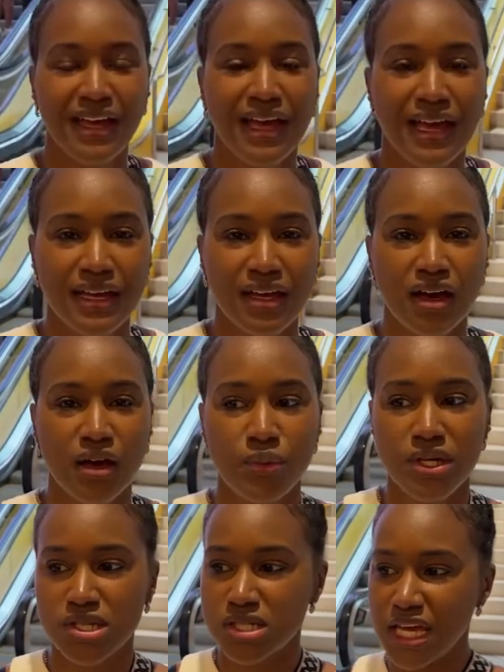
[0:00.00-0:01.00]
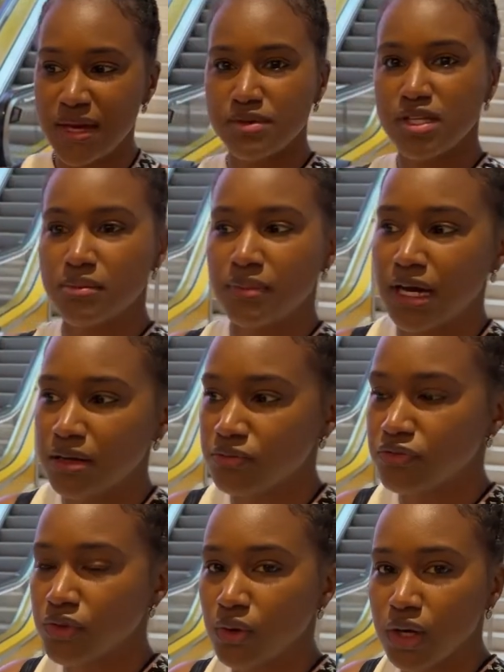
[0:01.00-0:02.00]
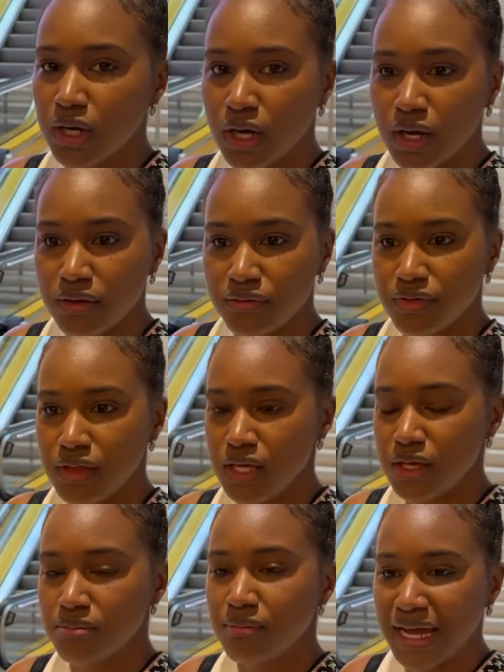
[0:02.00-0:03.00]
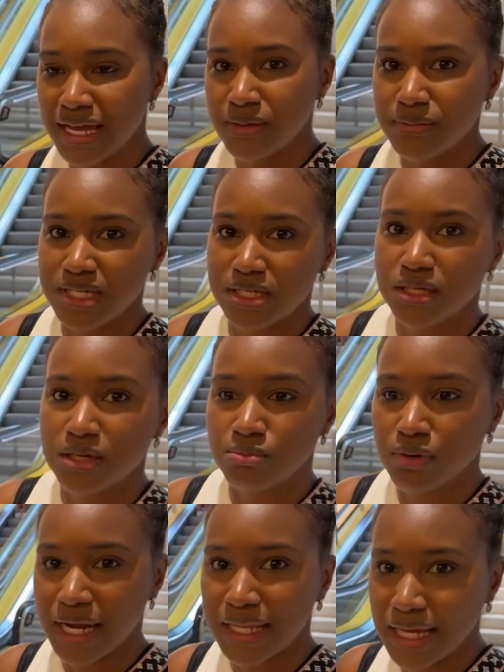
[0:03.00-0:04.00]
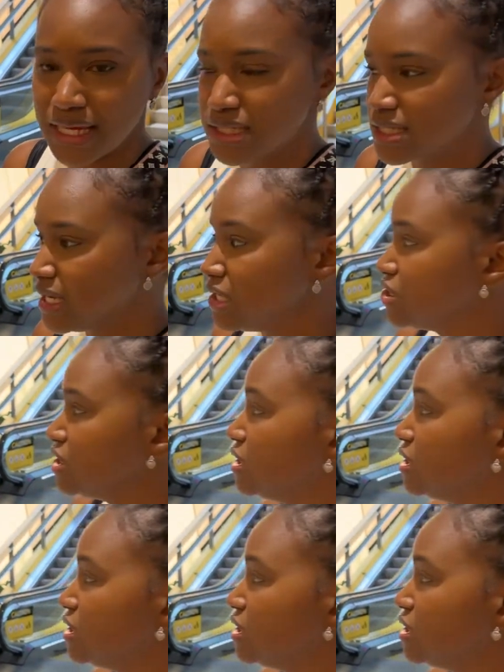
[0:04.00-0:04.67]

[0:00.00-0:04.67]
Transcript: Hey y'all, we just came to the bottom floor of the Miami Brightline station.